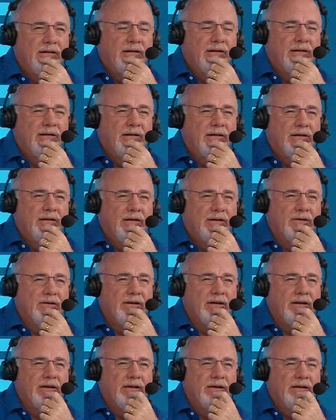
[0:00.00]
Union.
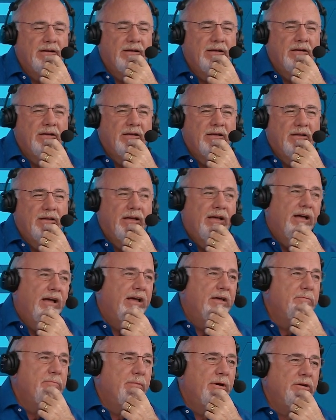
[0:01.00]
Okay.
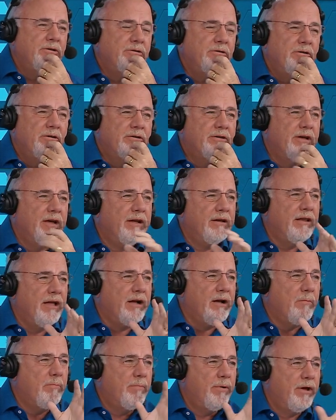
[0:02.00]
Hey, make sure you take
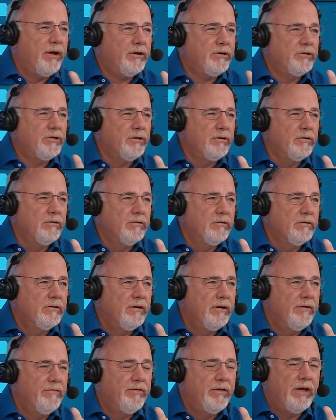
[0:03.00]
like a picture
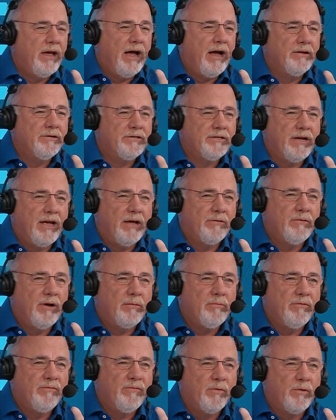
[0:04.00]
of the outside right
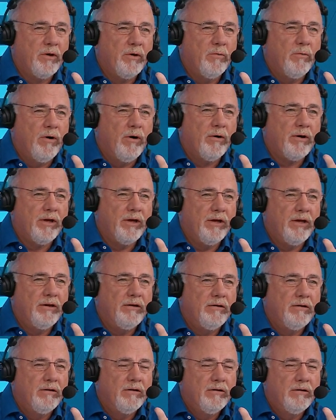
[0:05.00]
okay. before you walk in.
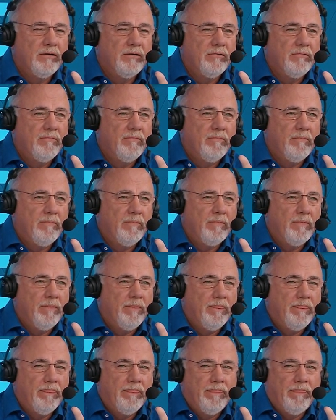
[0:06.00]

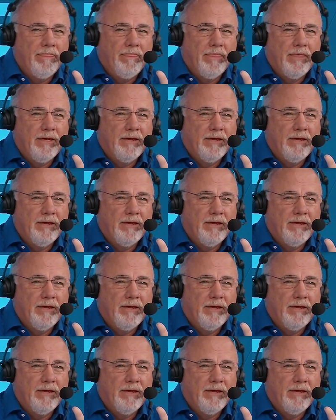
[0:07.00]
Okay.